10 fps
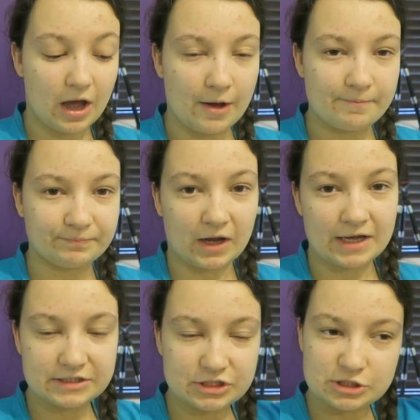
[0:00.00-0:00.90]

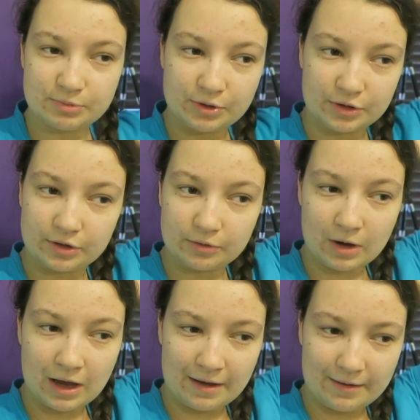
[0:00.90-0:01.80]
I did just put
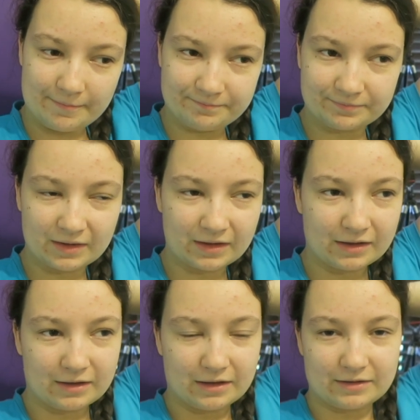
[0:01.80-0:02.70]

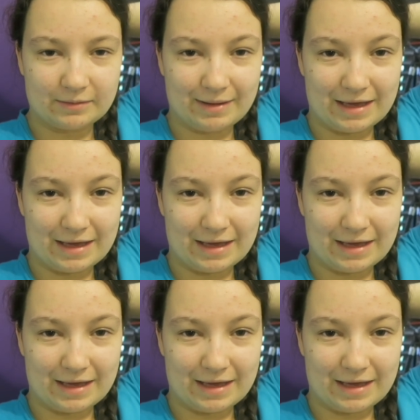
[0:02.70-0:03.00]
the